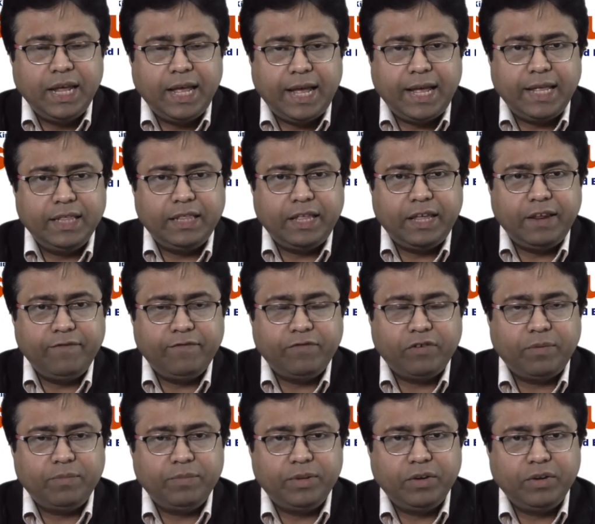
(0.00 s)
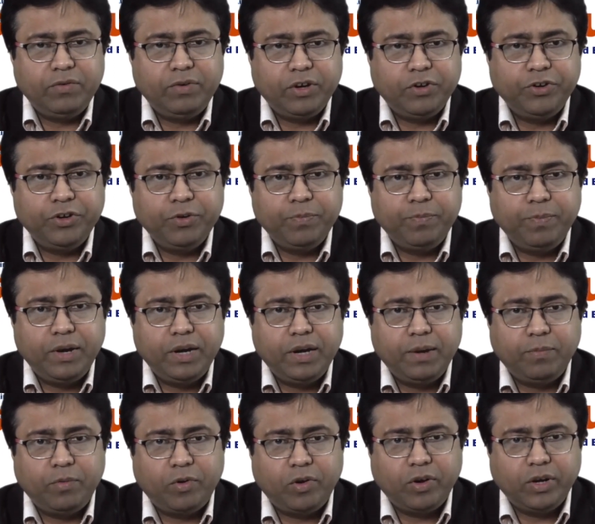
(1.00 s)
and then from there we are going to build a
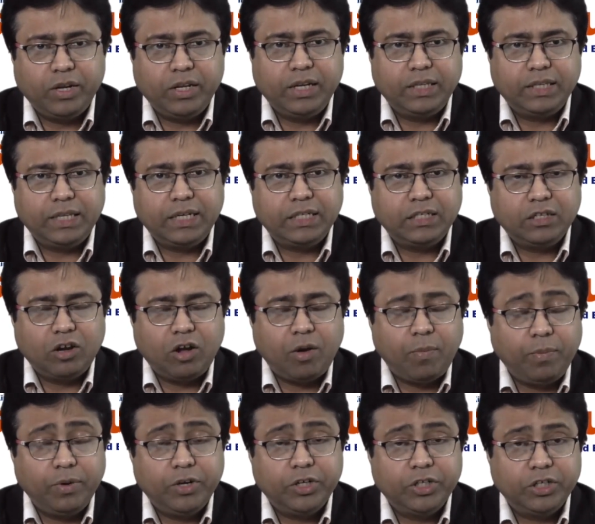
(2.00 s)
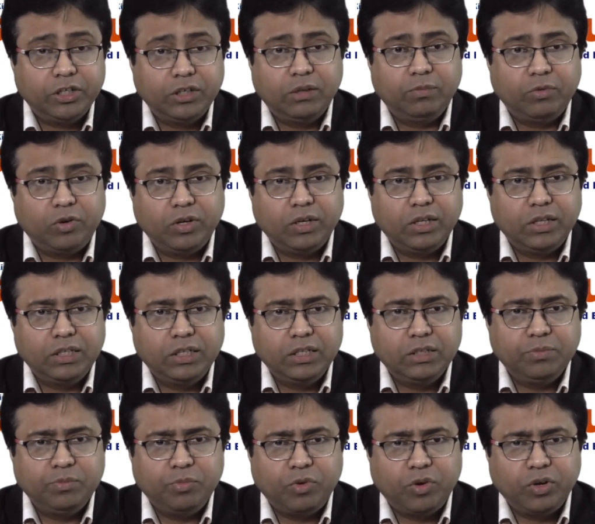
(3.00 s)
model, and that's an operational model.
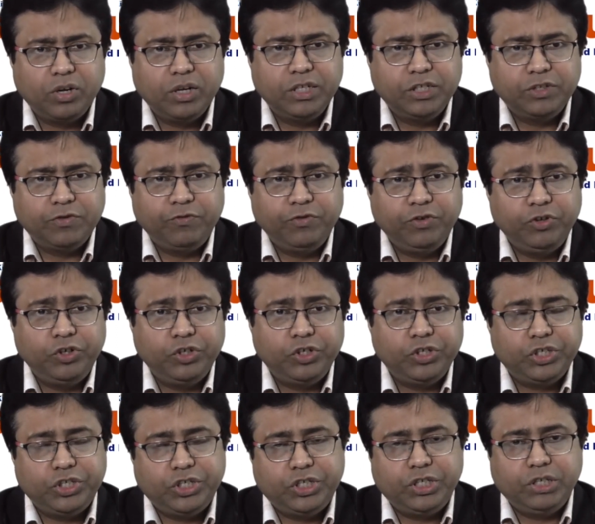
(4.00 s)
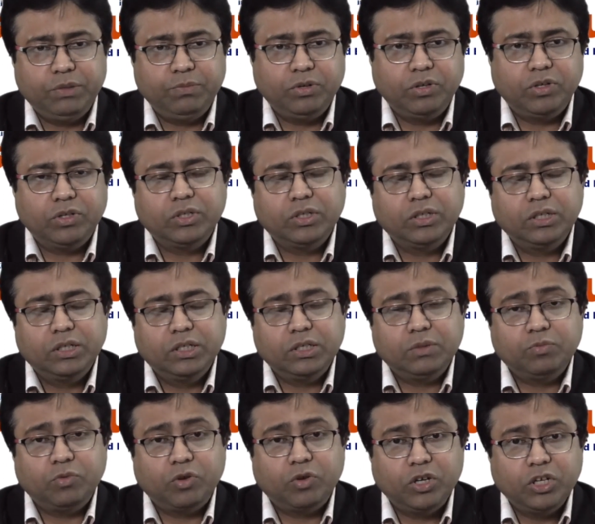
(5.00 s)
This model is futuristic because
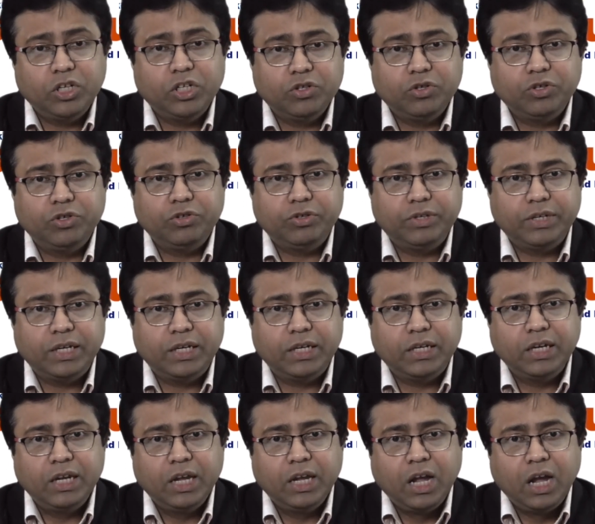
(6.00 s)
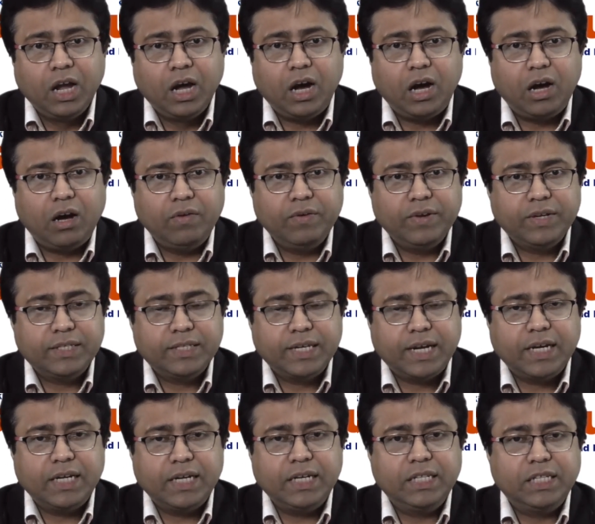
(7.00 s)
this model is going to tell how
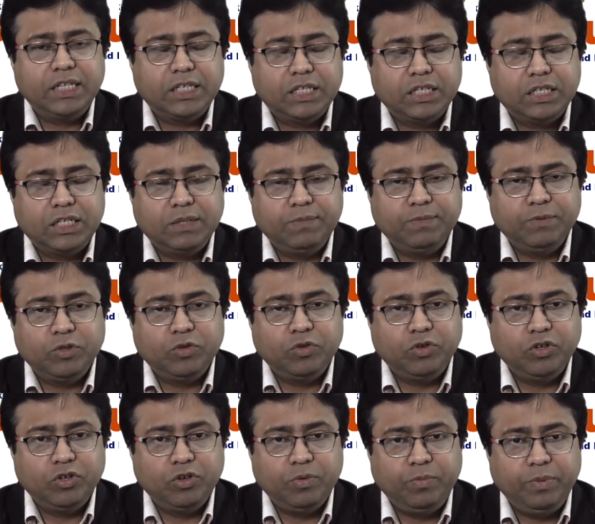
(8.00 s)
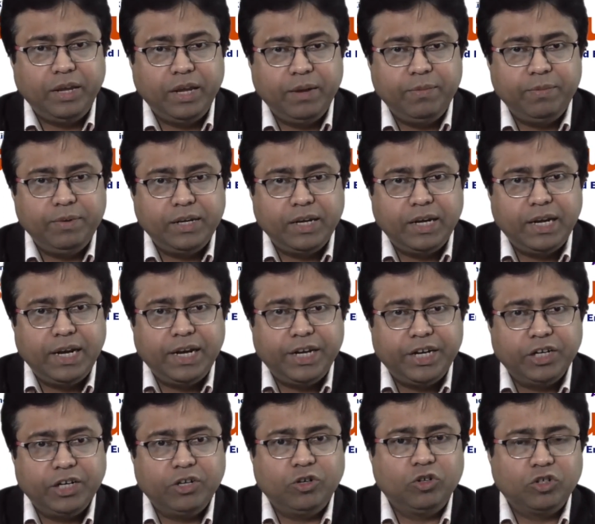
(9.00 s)
exactly the system is going to behave in a
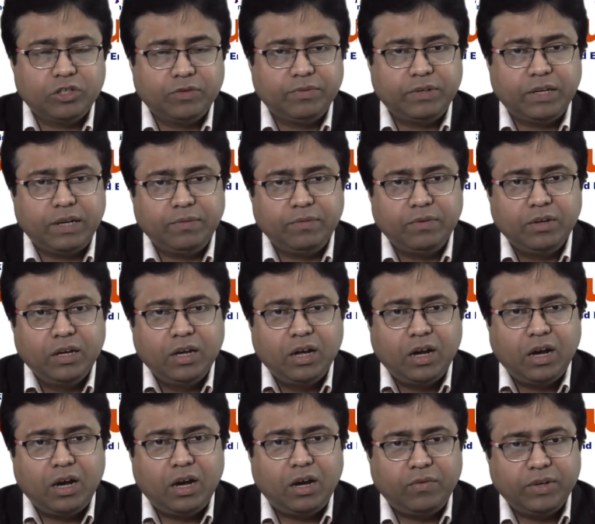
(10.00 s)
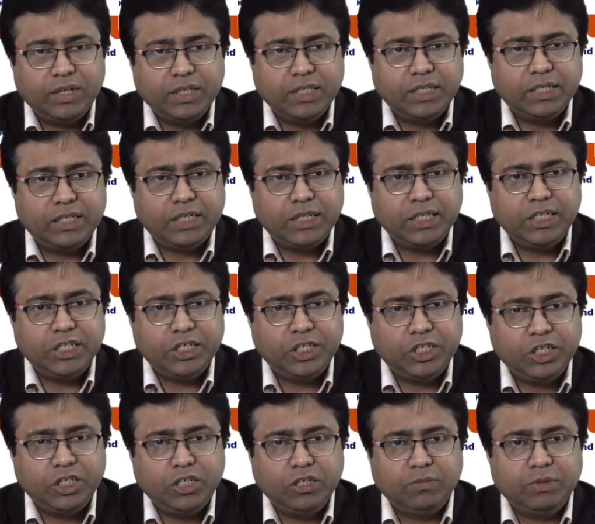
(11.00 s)
later course of time, what is the
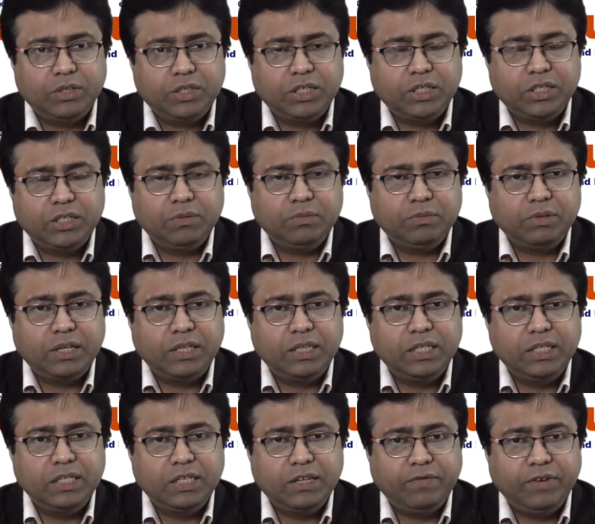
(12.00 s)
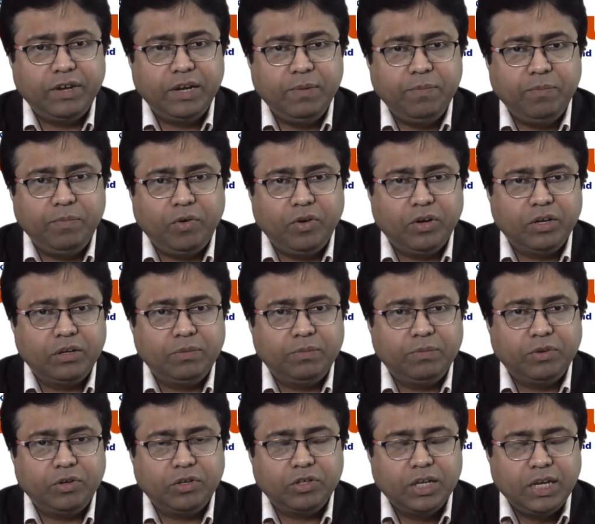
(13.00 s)
trajectory of the systems. And these are very important
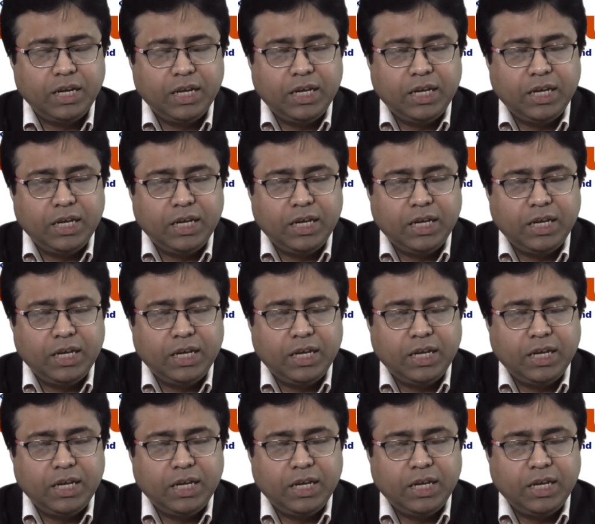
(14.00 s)
because